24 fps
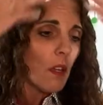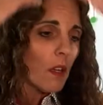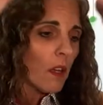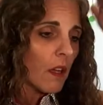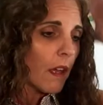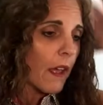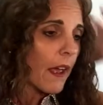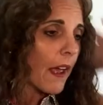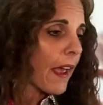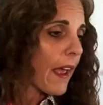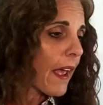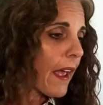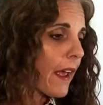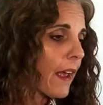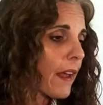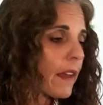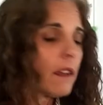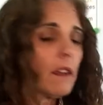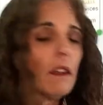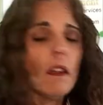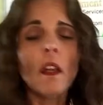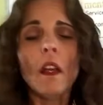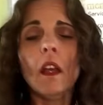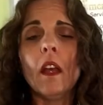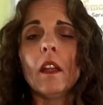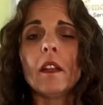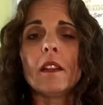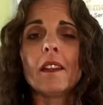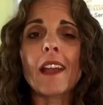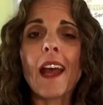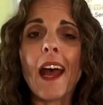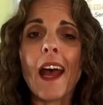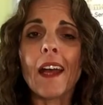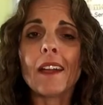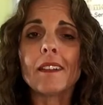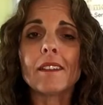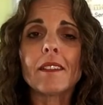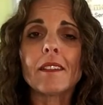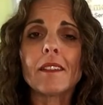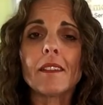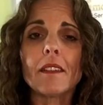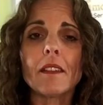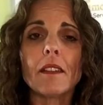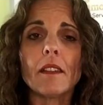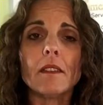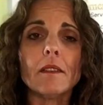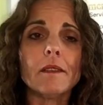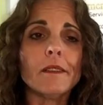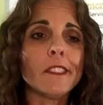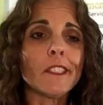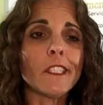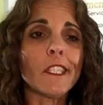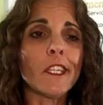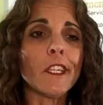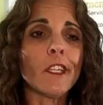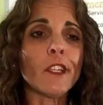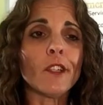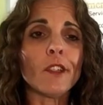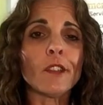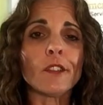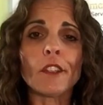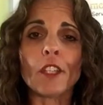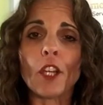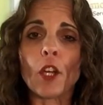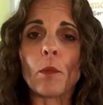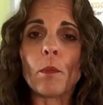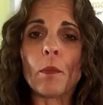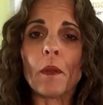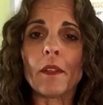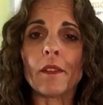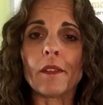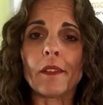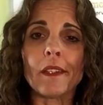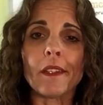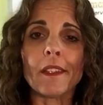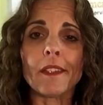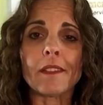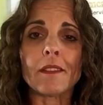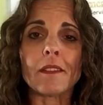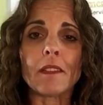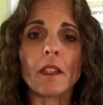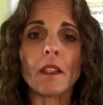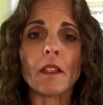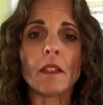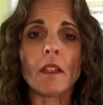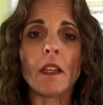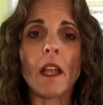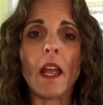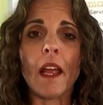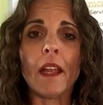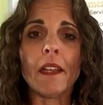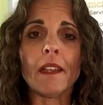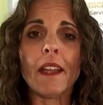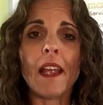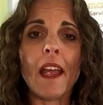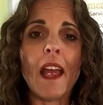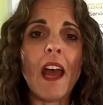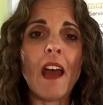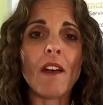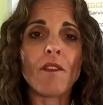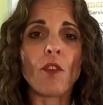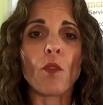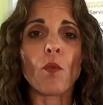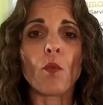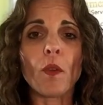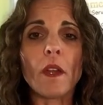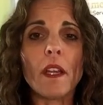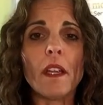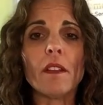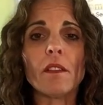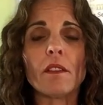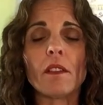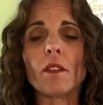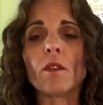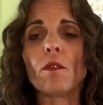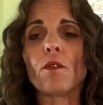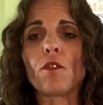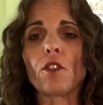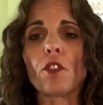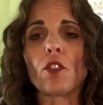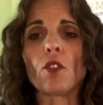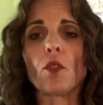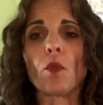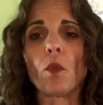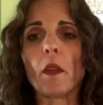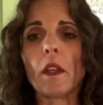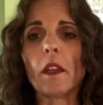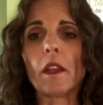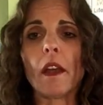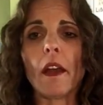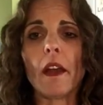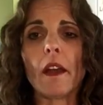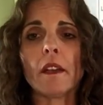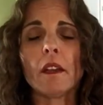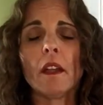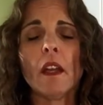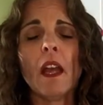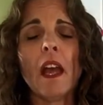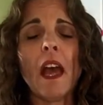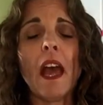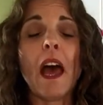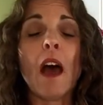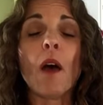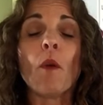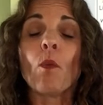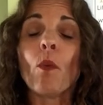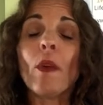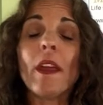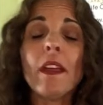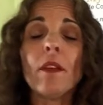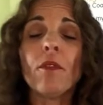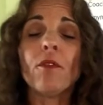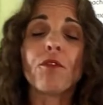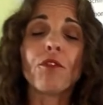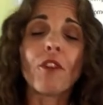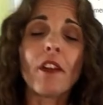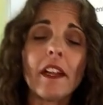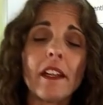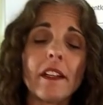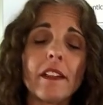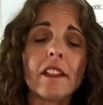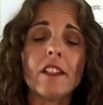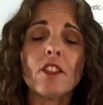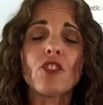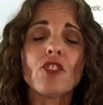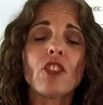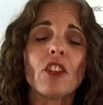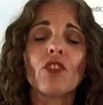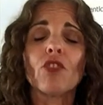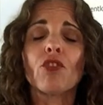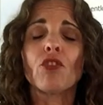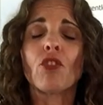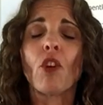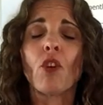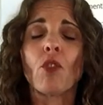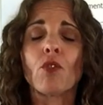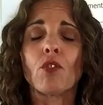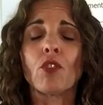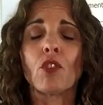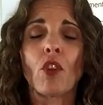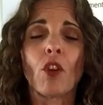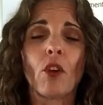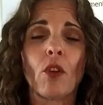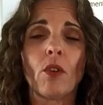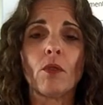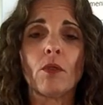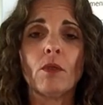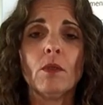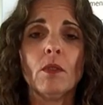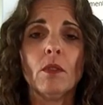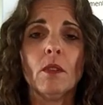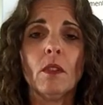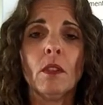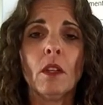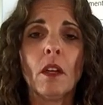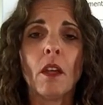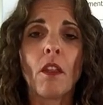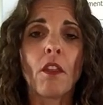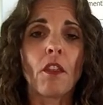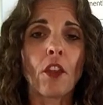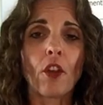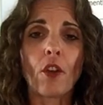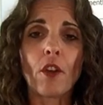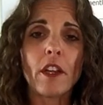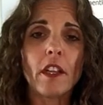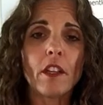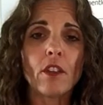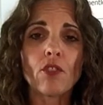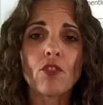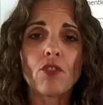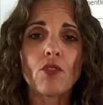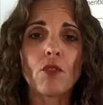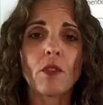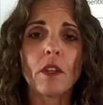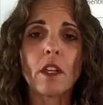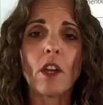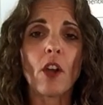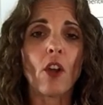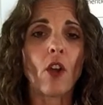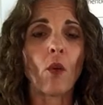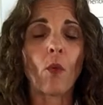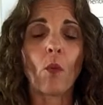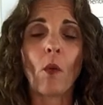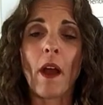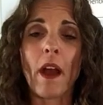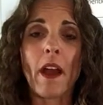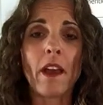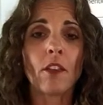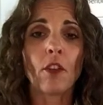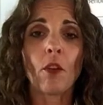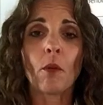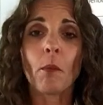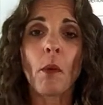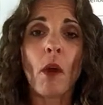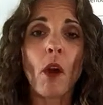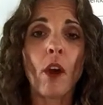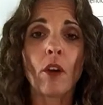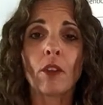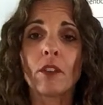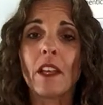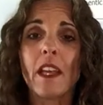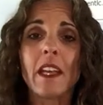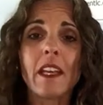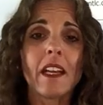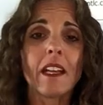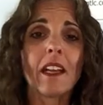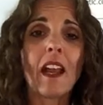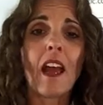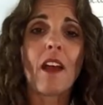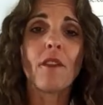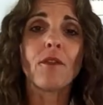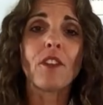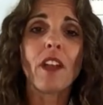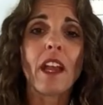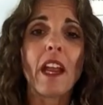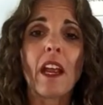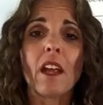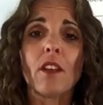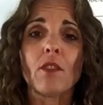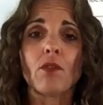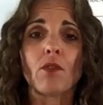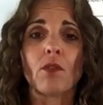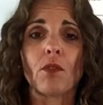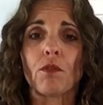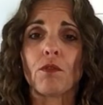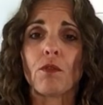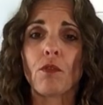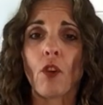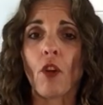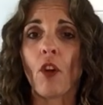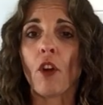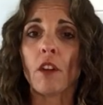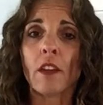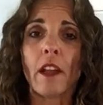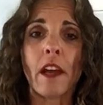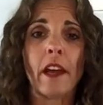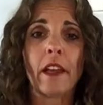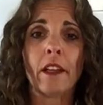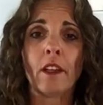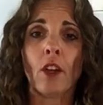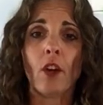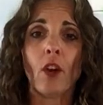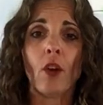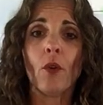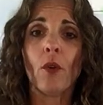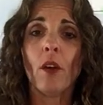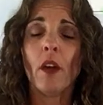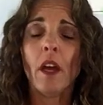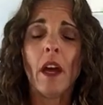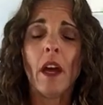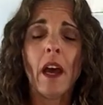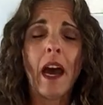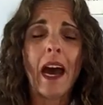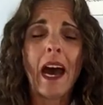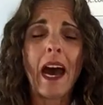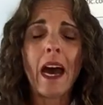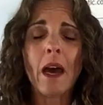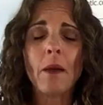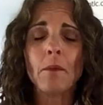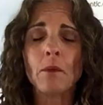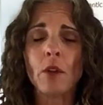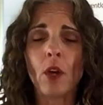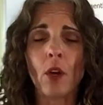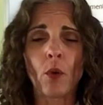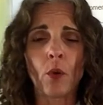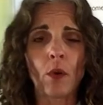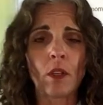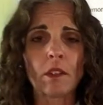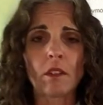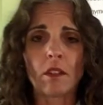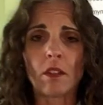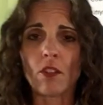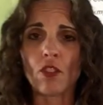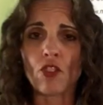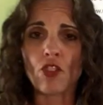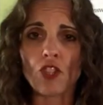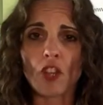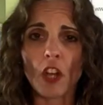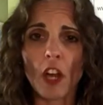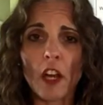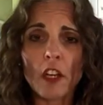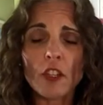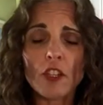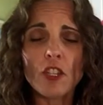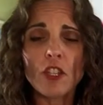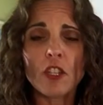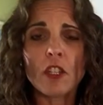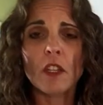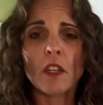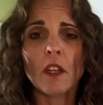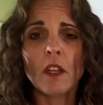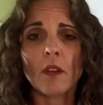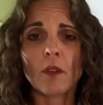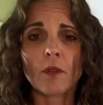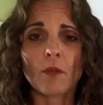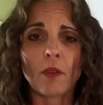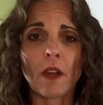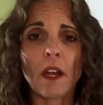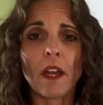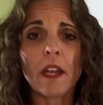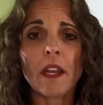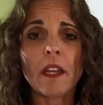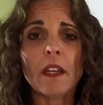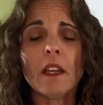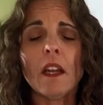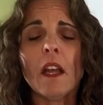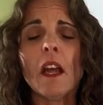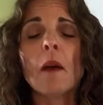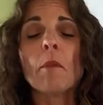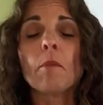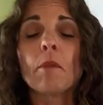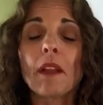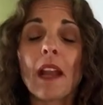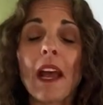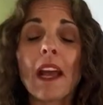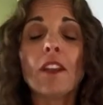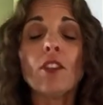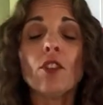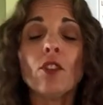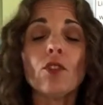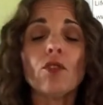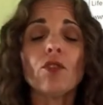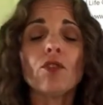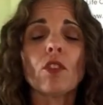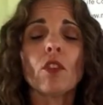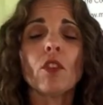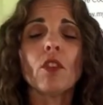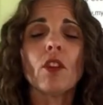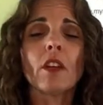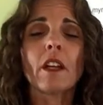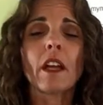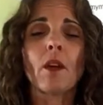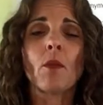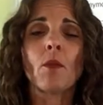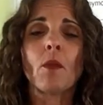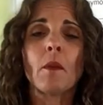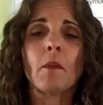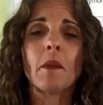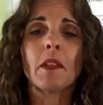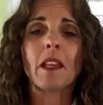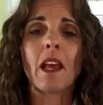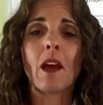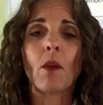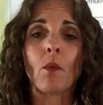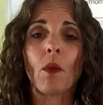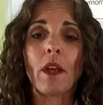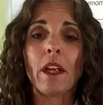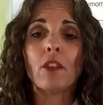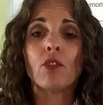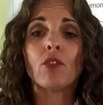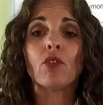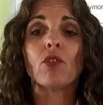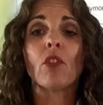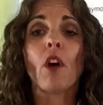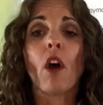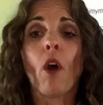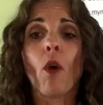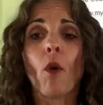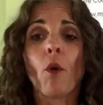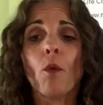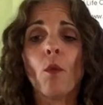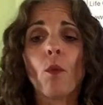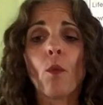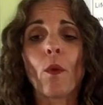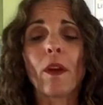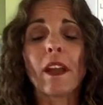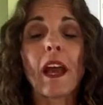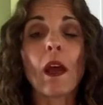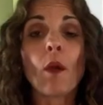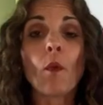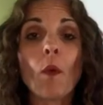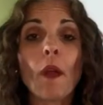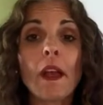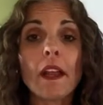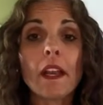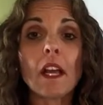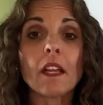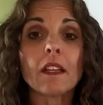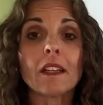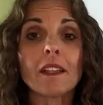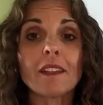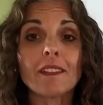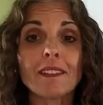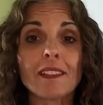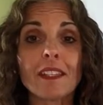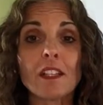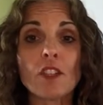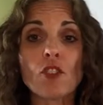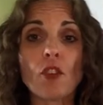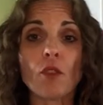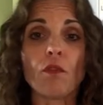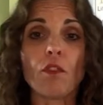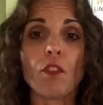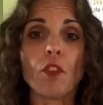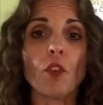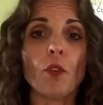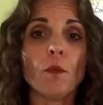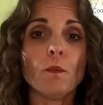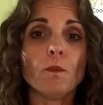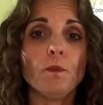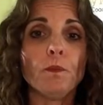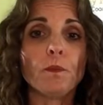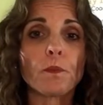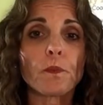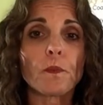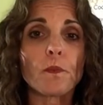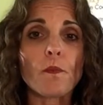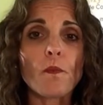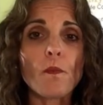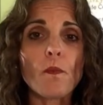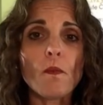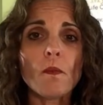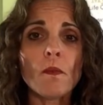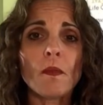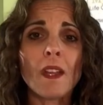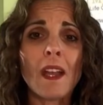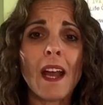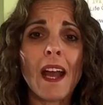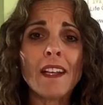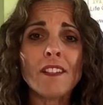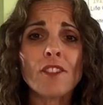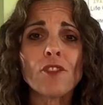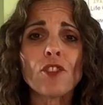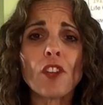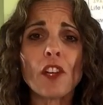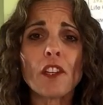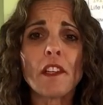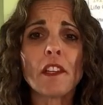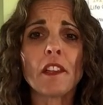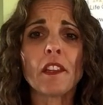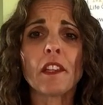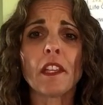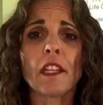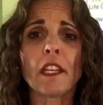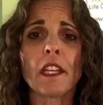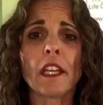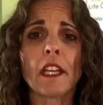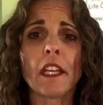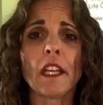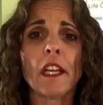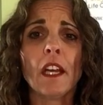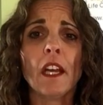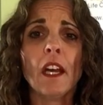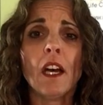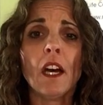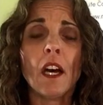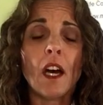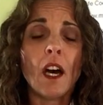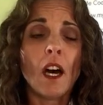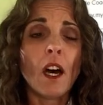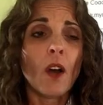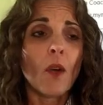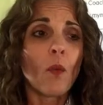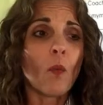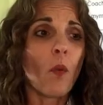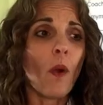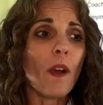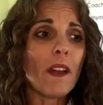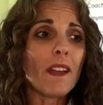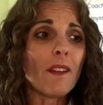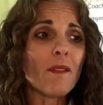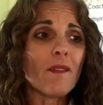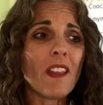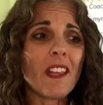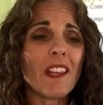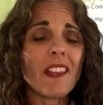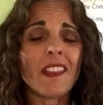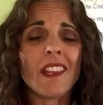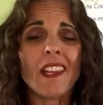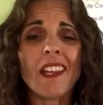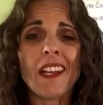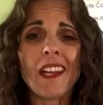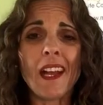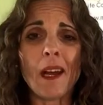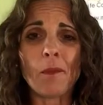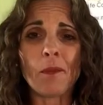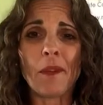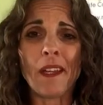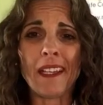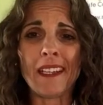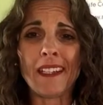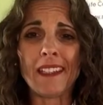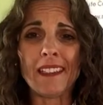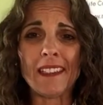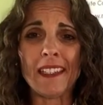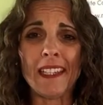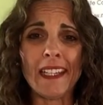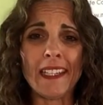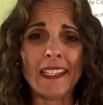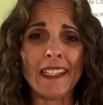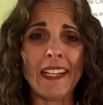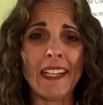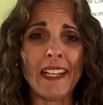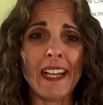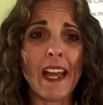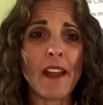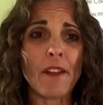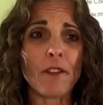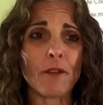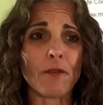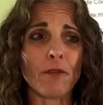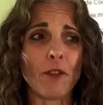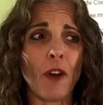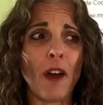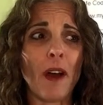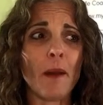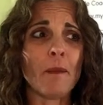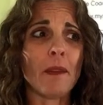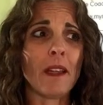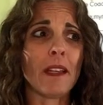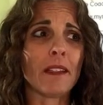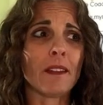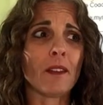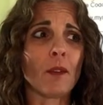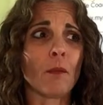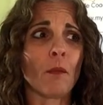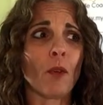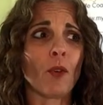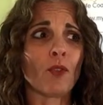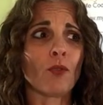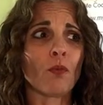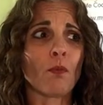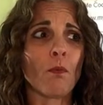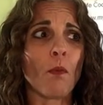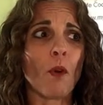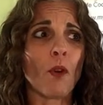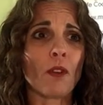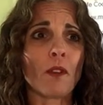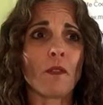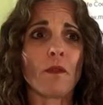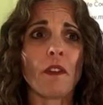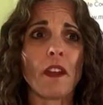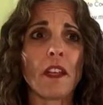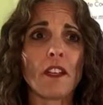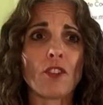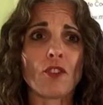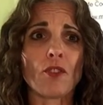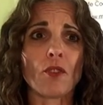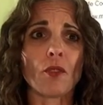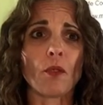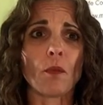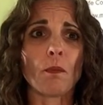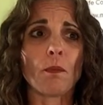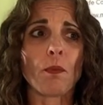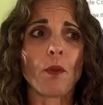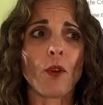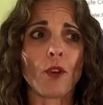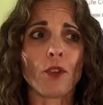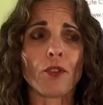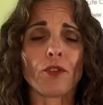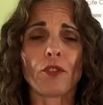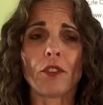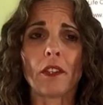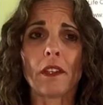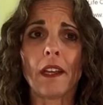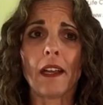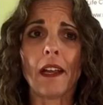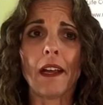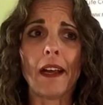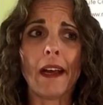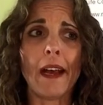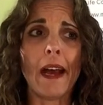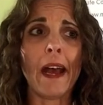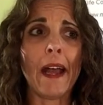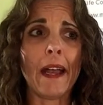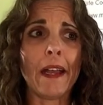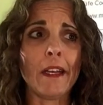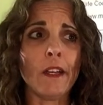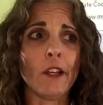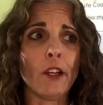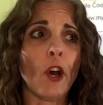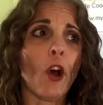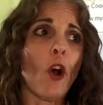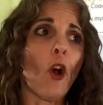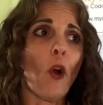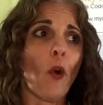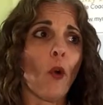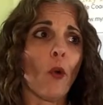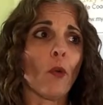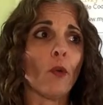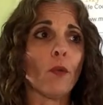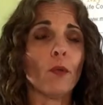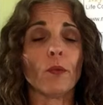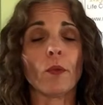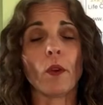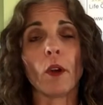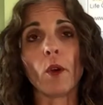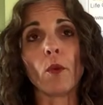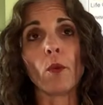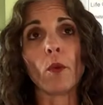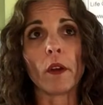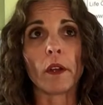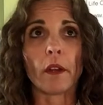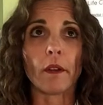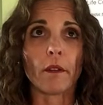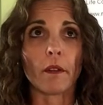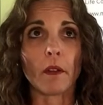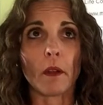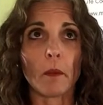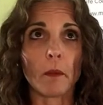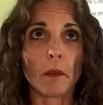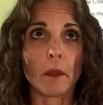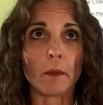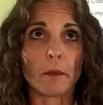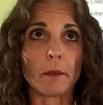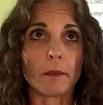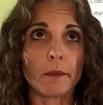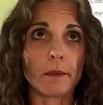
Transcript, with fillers: head, that's, you know, their business and, and they have a reason for doing that. And we frankly just don't know their history or why they're bald. They could have cancer for all I know. I'm no one to judge, right? But I used to look at women that way. So when I went on this interview, I started thinking, what if they think I'm like neglectful? I'm like the most motivational person I know, well, one of them,